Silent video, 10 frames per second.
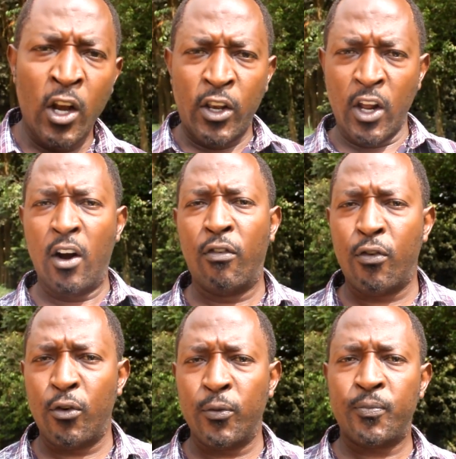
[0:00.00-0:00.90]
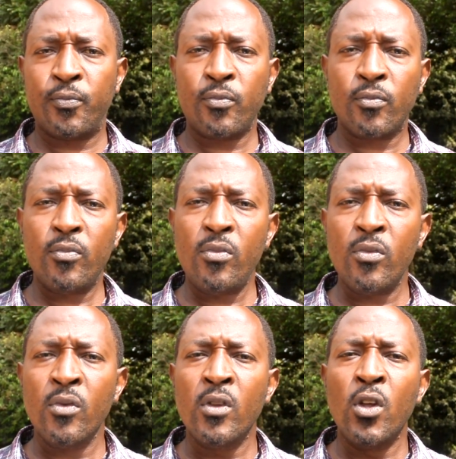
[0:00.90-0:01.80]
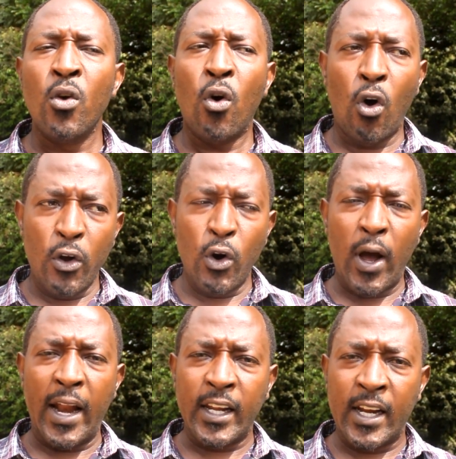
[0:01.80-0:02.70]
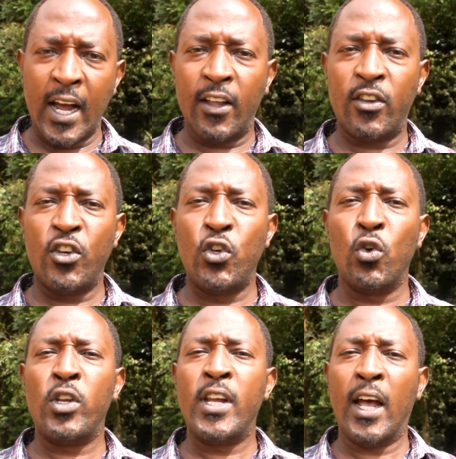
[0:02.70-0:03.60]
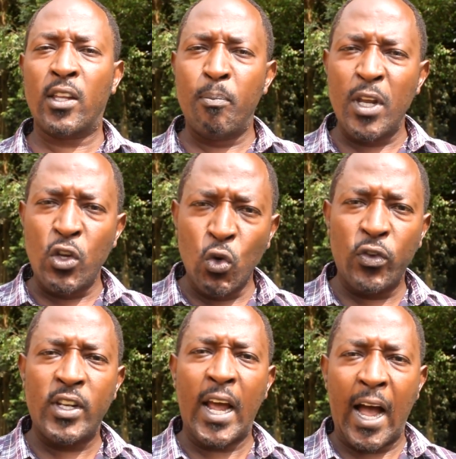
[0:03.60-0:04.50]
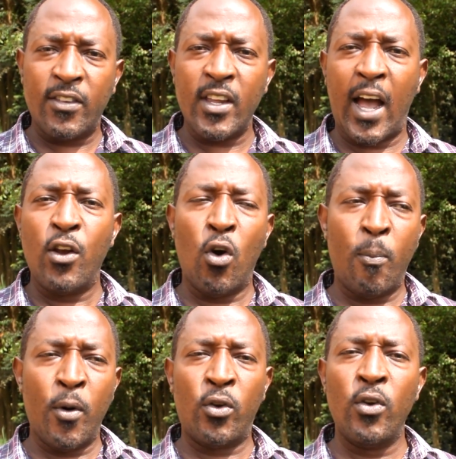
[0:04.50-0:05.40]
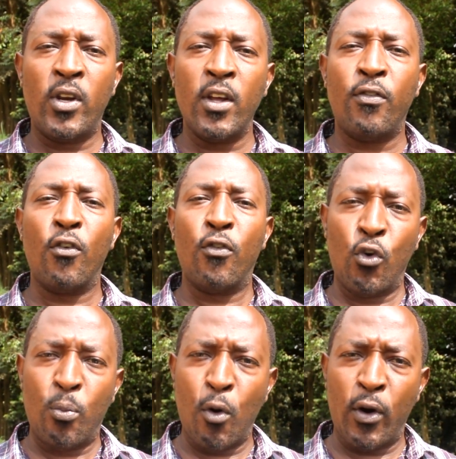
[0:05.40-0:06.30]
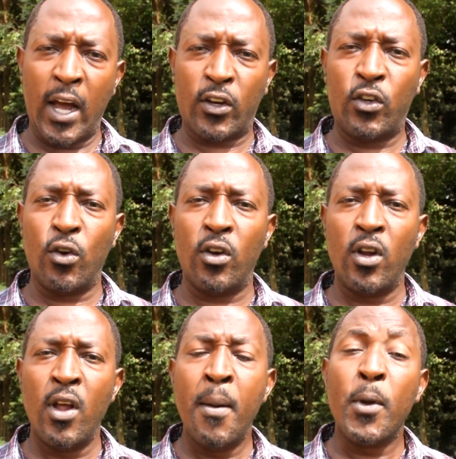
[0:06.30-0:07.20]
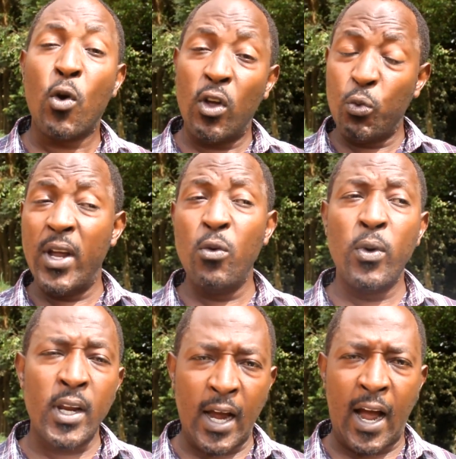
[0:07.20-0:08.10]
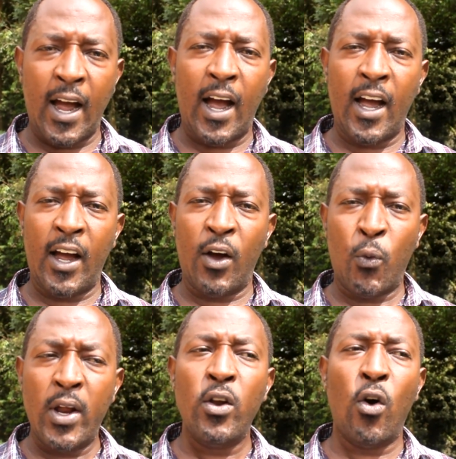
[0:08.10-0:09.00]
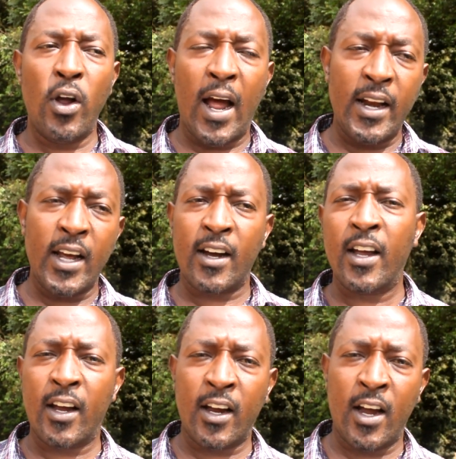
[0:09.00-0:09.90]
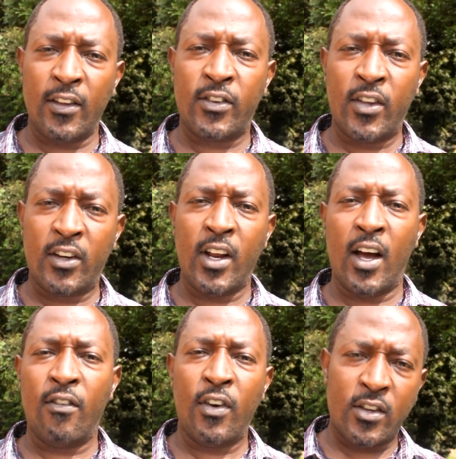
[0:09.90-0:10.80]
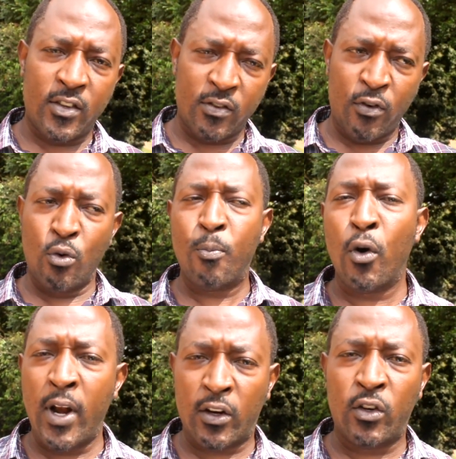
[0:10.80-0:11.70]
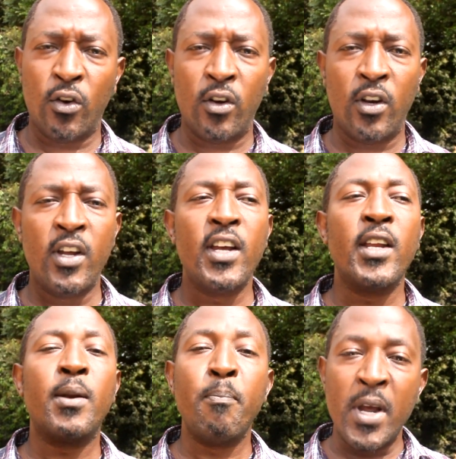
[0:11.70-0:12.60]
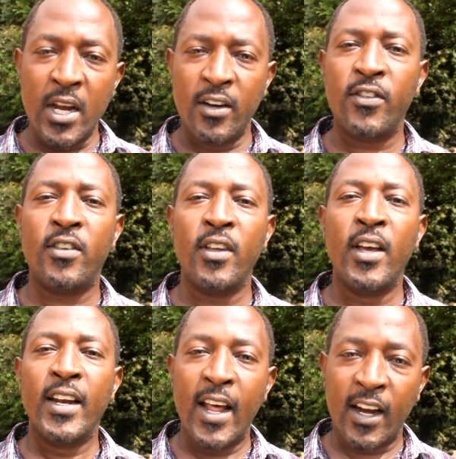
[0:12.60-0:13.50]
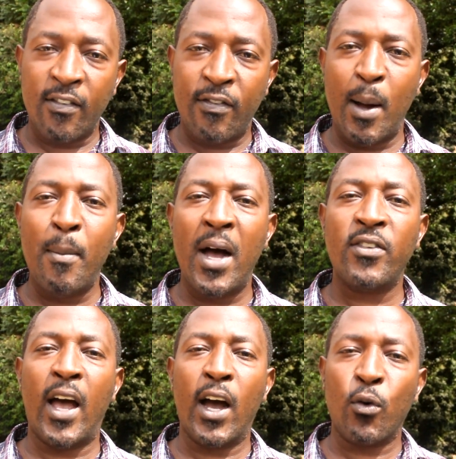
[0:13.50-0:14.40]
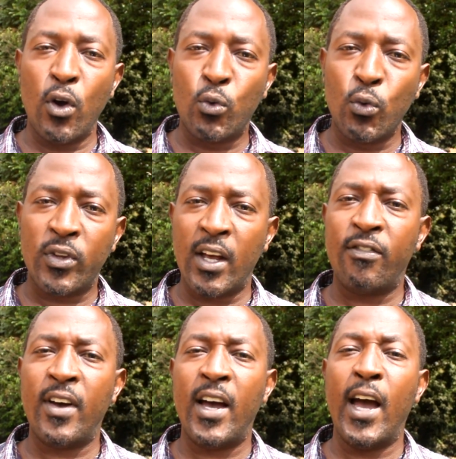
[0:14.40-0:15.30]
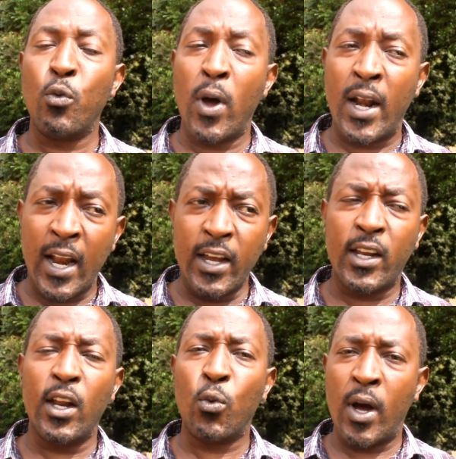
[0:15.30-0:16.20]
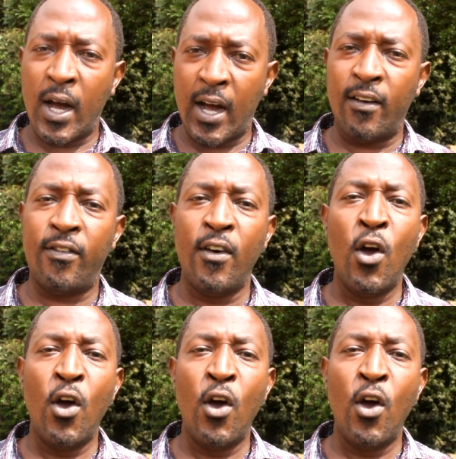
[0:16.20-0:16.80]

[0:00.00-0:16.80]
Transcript: Therefore, oil and gas should just be used as an opportunity for food production, because when oil and gas sector affects food production, it means that farmers are going to suffer, and we are likely to have